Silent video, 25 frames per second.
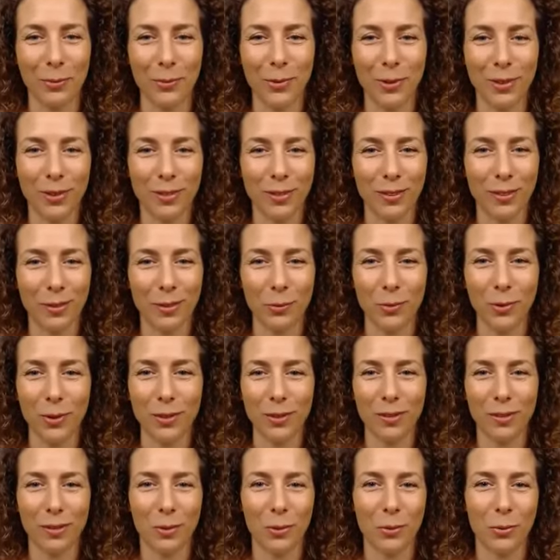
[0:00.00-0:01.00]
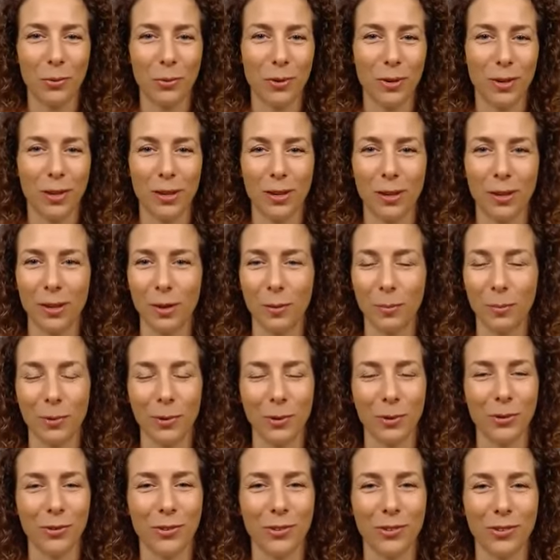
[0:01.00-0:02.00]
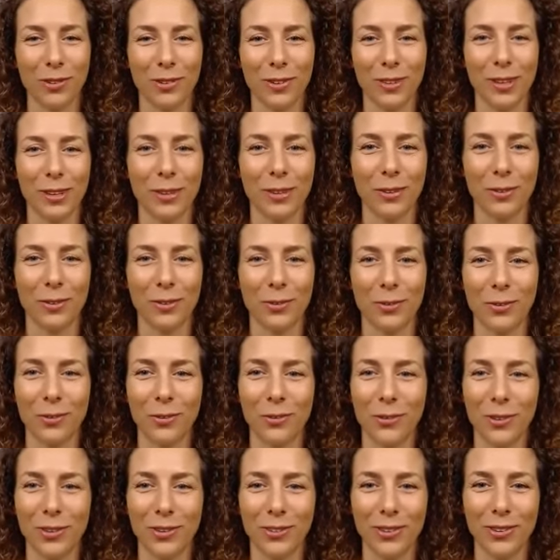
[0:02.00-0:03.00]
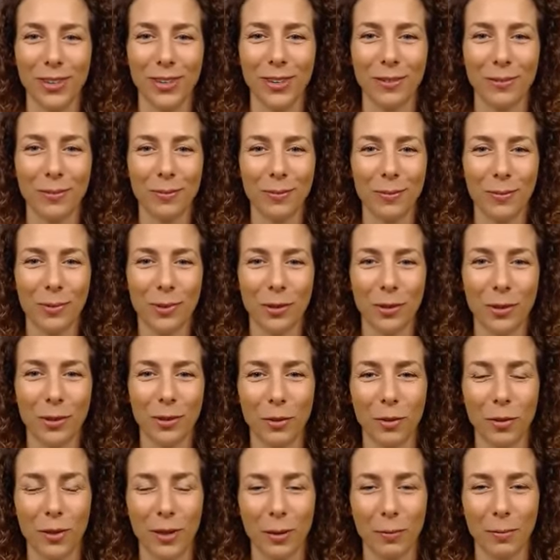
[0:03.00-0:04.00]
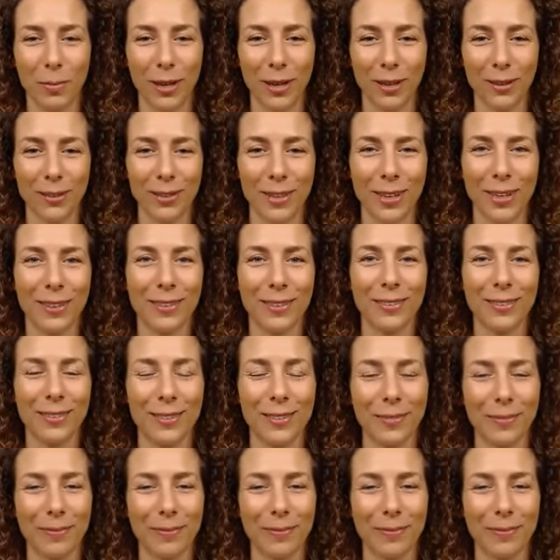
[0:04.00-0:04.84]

What's what's your approach to the, to nutrition? What do you think makes sense?